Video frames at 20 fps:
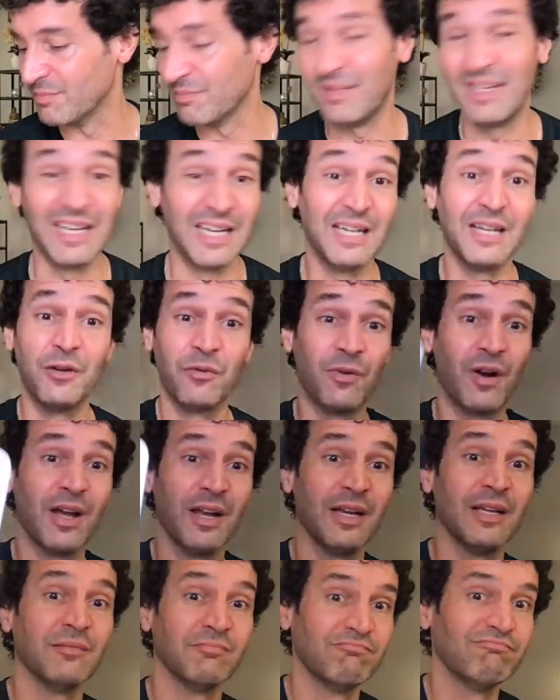Get it in
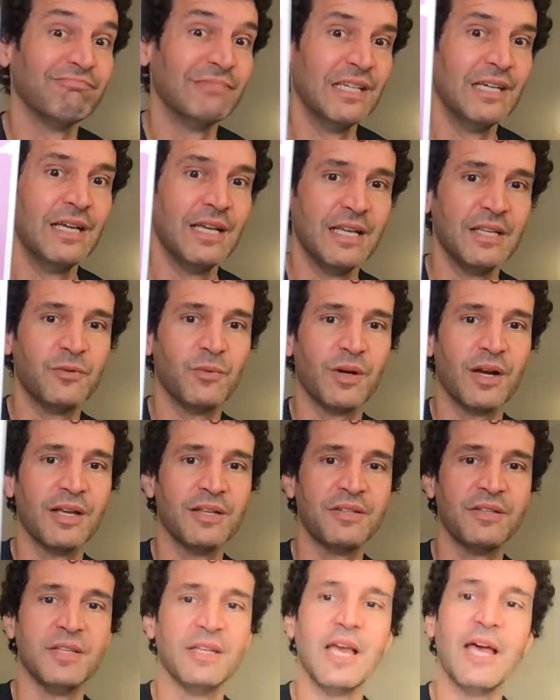writing is what I
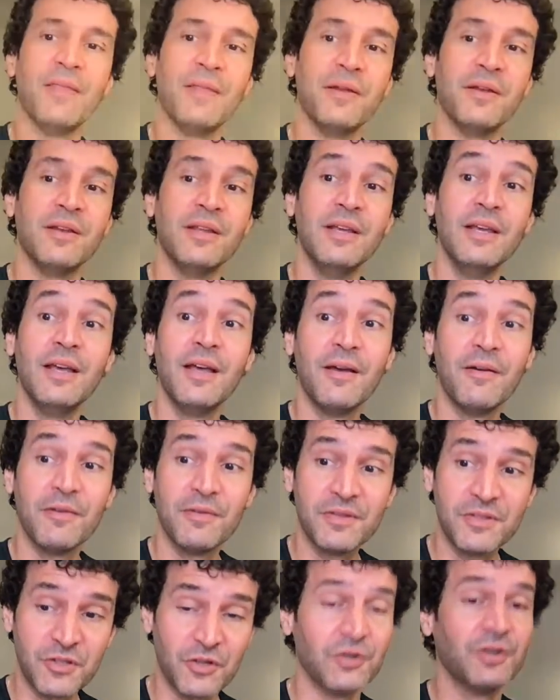see. And then
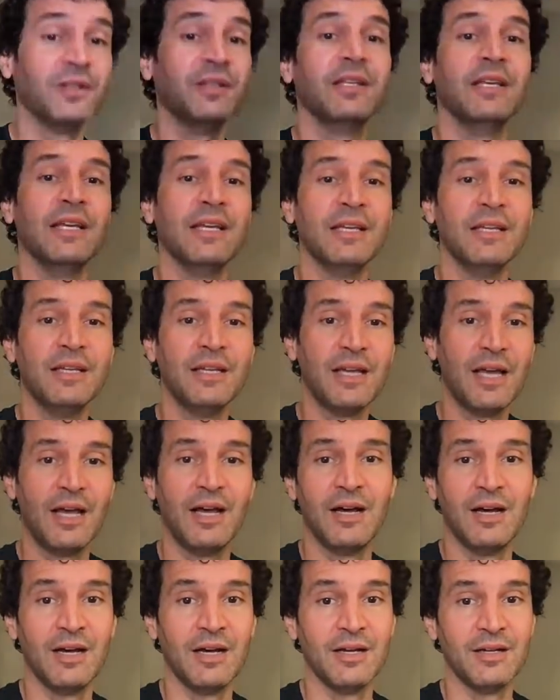certainly
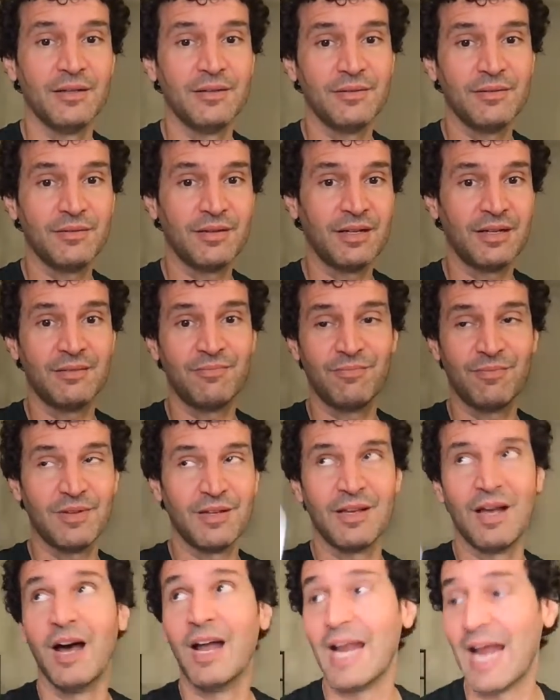cut
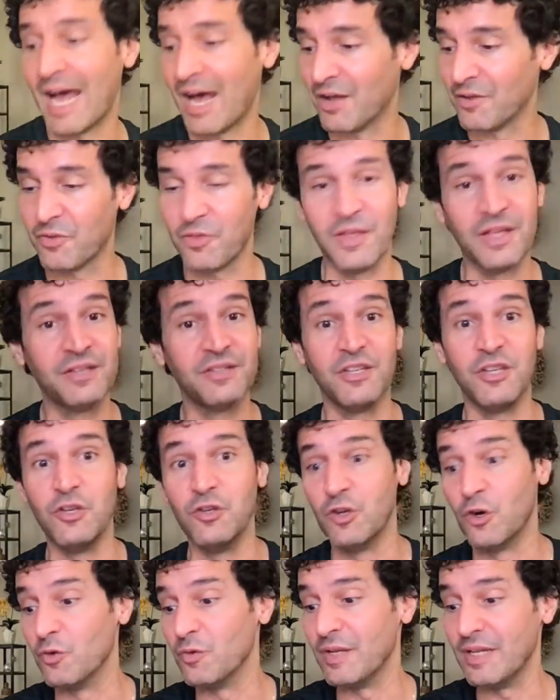out things that you
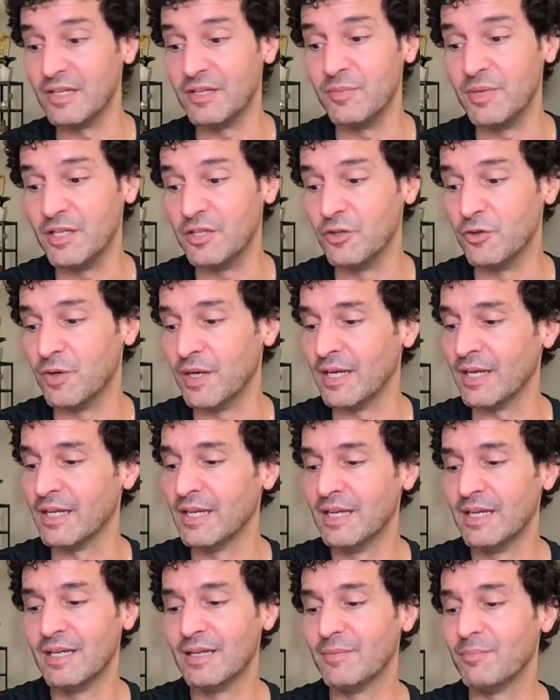don't need to be doing.
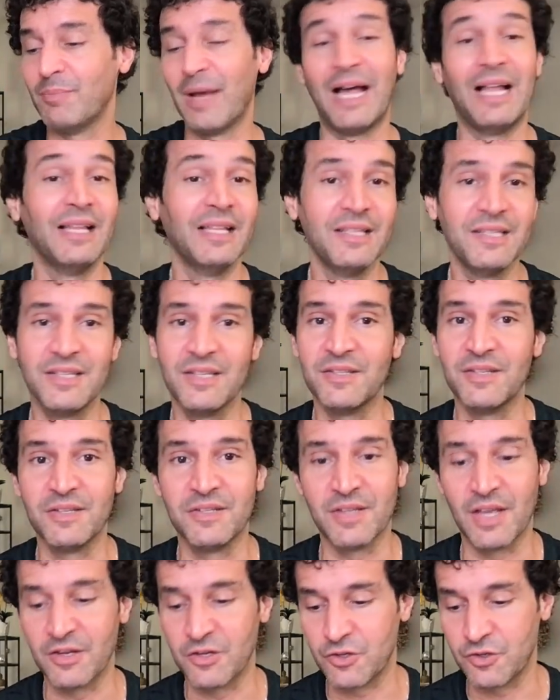Balance is
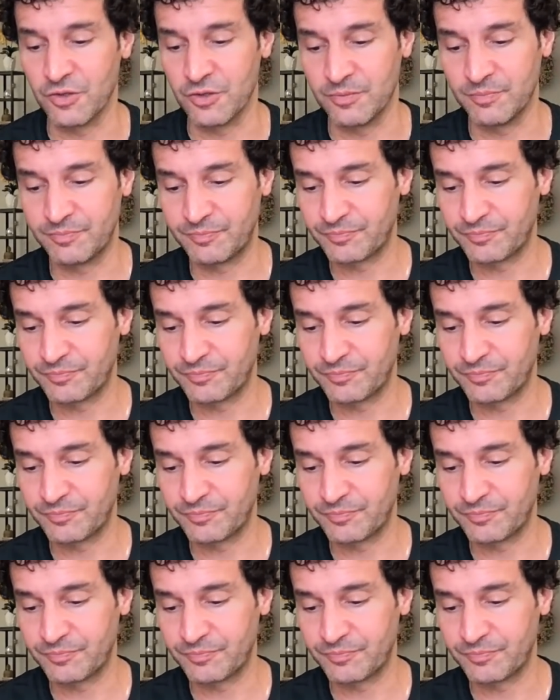essential.